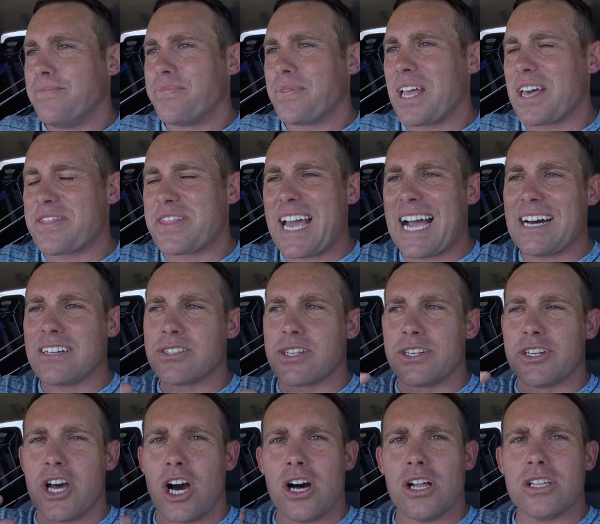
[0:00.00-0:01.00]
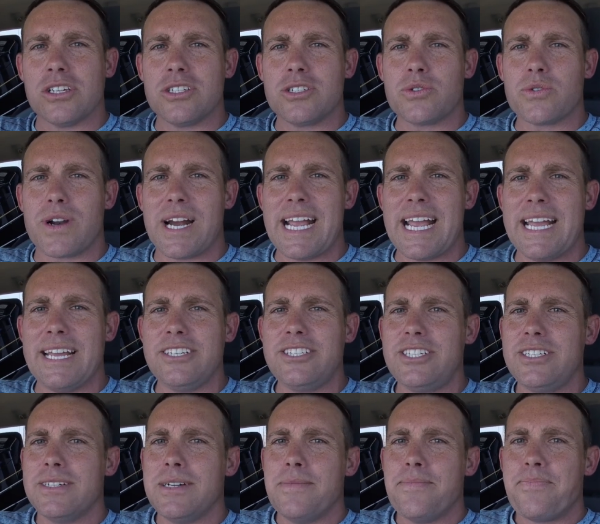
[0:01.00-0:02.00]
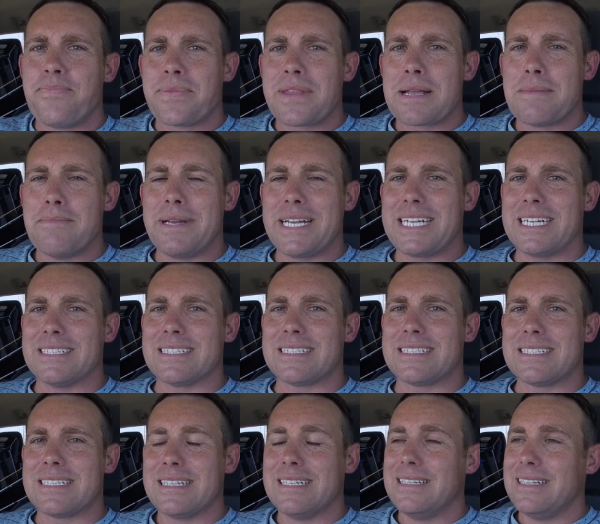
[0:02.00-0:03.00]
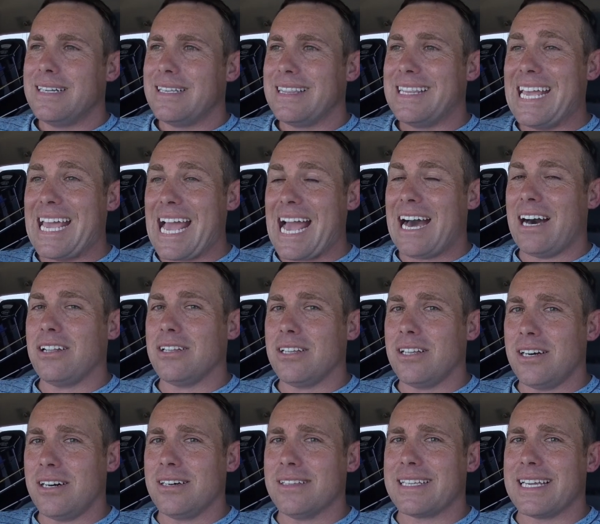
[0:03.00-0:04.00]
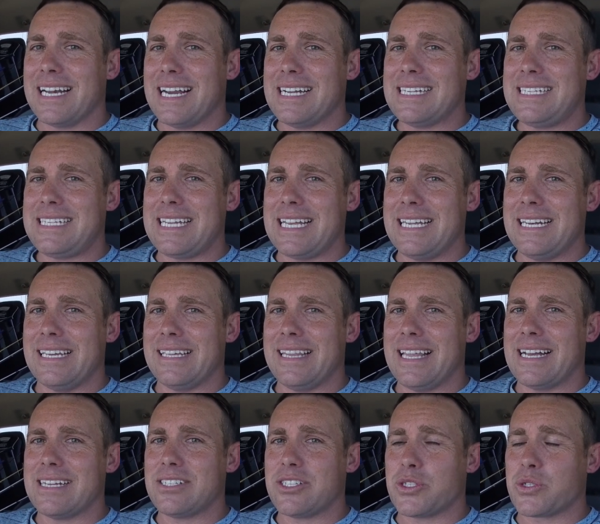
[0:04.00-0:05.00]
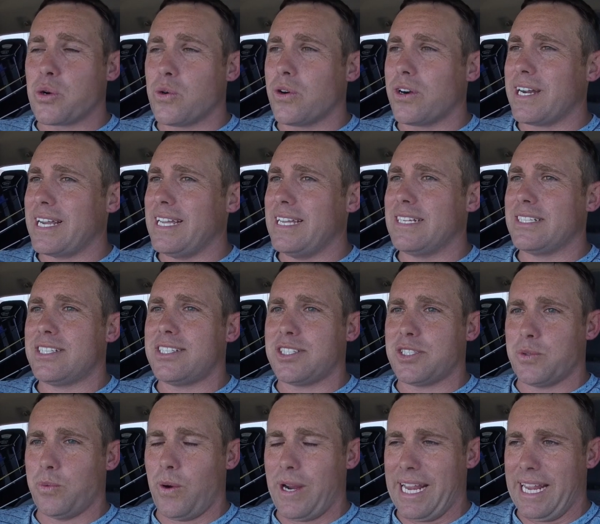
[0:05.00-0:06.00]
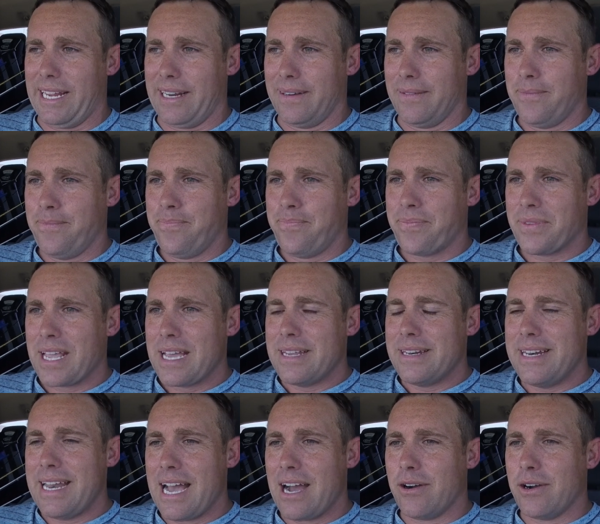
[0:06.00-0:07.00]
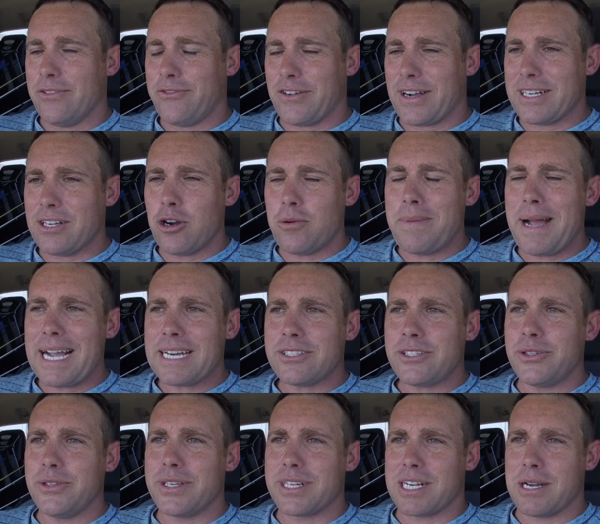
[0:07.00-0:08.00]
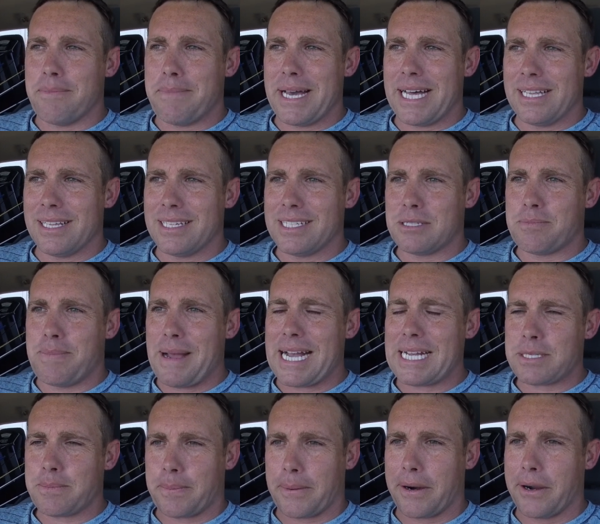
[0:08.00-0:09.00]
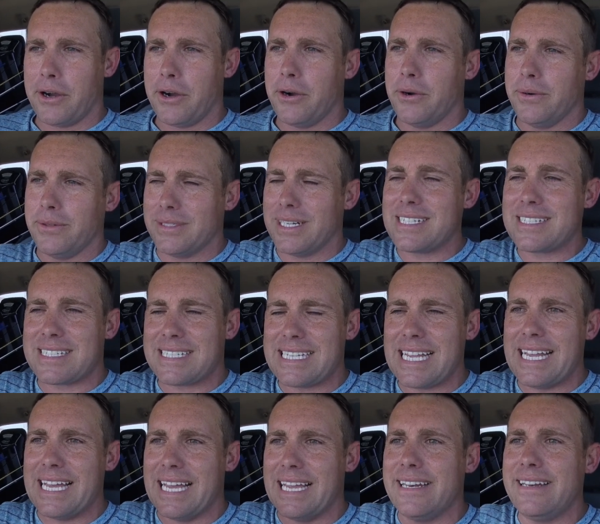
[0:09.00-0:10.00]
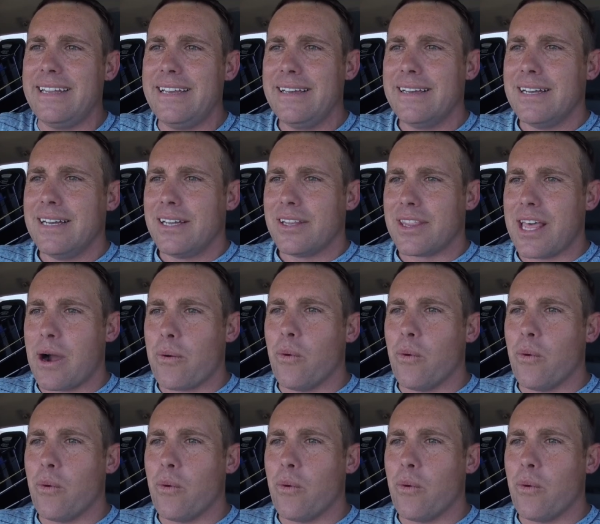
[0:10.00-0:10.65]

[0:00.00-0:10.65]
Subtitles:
$1,000 range, because the Outlaw that I seen in that store is sweet. Now, if I go back to the Cabela's Bass Pro Ascend, that